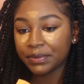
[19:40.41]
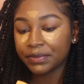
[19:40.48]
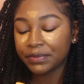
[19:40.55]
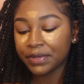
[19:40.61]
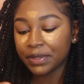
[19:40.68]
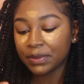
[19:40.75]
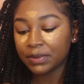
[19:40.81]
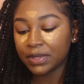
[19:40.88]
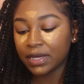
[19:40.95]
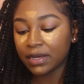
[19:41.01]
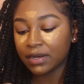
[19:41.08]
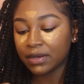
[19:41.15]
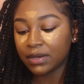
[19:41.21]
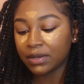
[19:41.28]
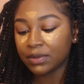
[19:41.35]
Real
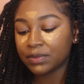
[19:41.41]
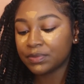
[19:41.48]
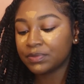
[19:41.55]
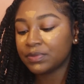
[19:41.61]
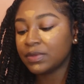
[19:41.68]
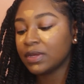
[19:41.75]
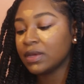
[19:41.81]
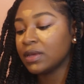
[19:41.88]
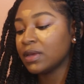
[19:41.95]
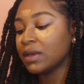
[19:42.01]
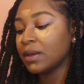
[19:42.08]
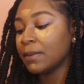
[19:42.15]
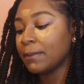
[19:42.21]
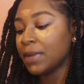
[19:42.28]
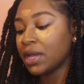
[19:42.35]
ghetto.
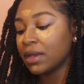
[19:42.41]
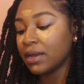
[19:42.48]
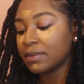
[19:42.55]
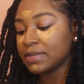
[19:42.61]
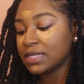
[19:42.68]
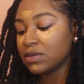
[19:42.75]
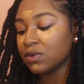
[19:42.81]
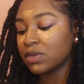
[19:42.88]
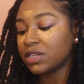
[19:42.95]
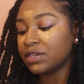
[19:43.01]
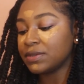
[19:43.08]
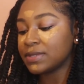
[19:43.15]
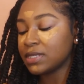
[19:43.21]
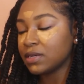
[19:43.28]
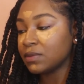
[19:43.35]
But I'm still gonna
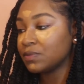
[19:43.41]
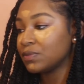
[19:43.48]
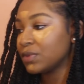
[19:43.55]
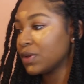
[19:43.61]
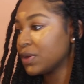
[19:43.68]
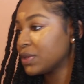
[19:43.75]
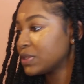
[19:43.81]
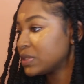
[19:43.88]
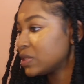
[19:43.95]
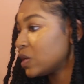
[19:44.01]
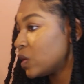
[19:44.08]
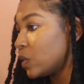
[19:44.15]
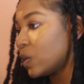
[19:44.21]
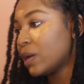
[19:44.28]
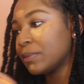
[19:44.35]
use it. So
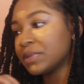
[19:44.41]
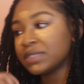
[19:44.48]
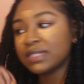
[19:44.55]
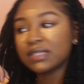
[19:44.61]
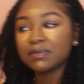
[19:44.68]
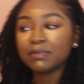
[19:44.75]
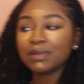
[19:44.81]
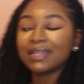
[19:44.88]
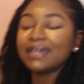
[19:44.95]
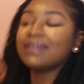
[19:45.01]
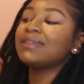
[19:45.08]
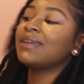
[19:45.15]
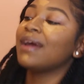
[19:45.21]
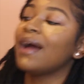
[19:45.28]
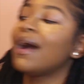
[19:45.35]
I'm gonna just
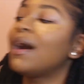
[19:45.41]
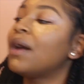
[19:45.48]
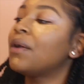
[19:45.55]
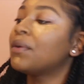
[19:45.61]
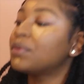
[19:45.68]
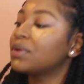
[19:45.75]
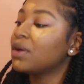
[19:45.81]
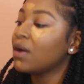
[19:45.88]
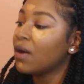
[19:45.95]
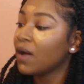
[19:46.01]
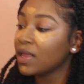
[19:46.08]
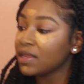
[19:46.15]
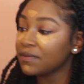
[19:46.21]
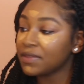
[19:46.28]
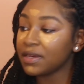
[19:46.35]
blend out
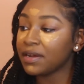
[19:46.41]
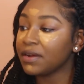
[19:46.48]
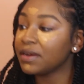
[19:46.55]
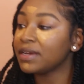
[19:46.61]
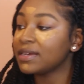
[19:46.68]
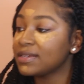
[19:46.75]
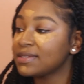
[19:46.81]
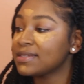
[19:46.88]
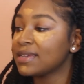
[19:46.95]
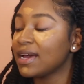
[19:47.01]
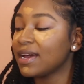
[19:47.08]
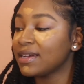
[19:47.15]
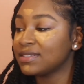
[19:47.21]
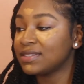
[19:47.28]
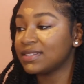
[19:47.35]
all of the areas
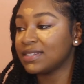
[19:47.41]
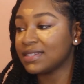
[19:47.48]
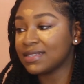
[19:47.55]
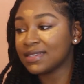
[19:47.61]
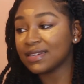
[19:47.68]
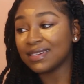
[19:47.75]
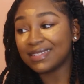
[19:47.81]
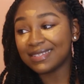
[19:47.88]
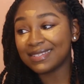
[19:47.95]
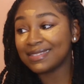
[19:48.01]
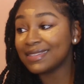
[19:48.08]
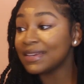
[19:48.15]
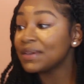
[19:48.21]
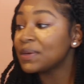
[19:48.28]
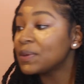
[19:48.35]
I just
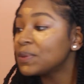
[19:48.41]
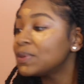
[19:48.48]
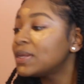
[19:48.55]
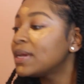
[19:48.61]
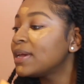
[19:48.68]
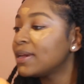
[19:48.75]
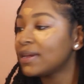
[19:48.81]
concealed.